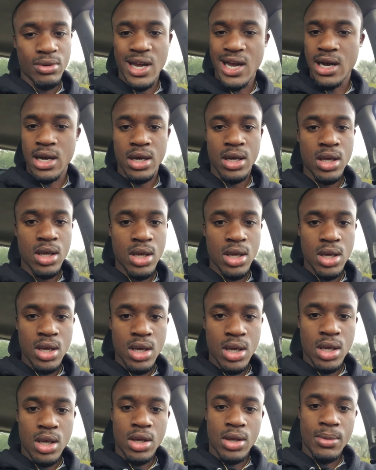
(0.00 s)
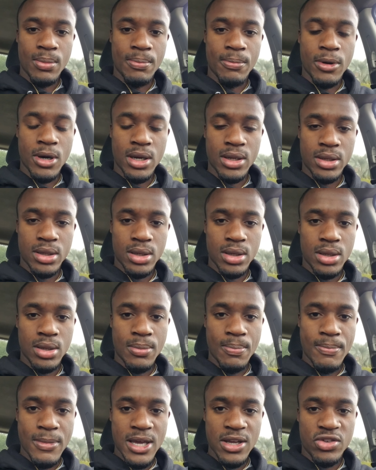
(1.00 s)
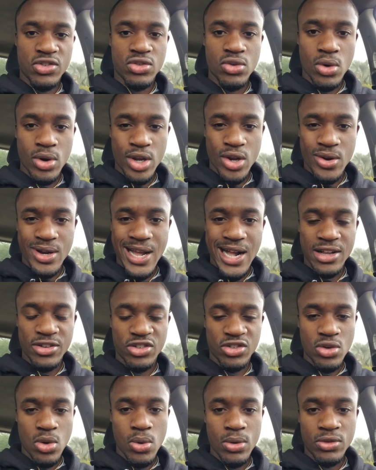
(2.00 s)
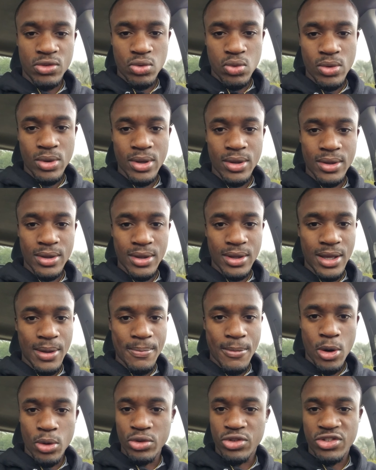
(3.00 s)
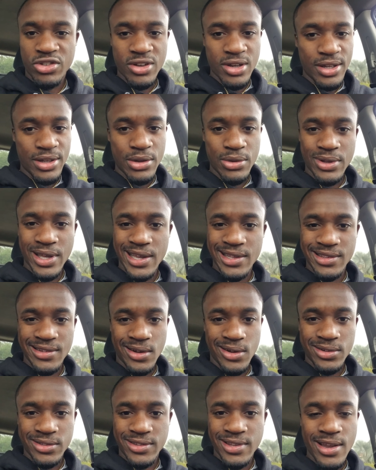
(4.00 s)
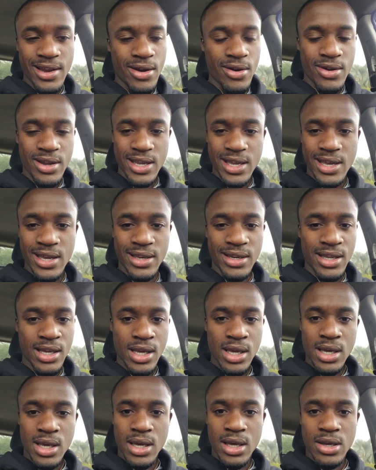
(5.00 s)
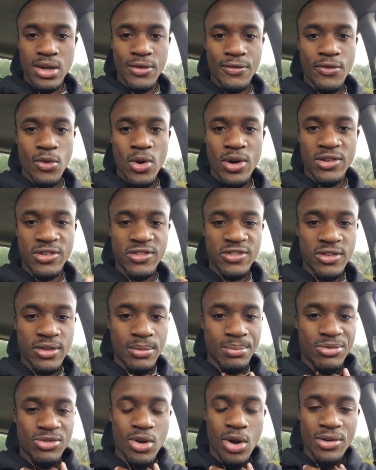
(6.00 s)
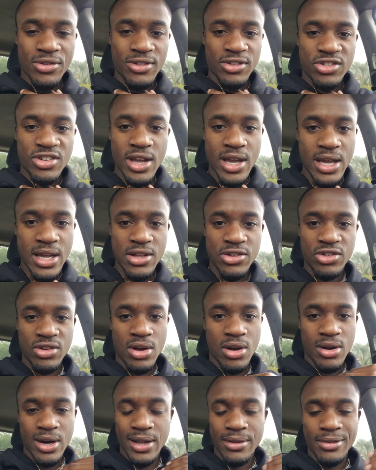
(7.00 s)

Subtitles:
Nah. But make sure you're not showing too emotion. You're getting all teary and your voice starts to change and all that.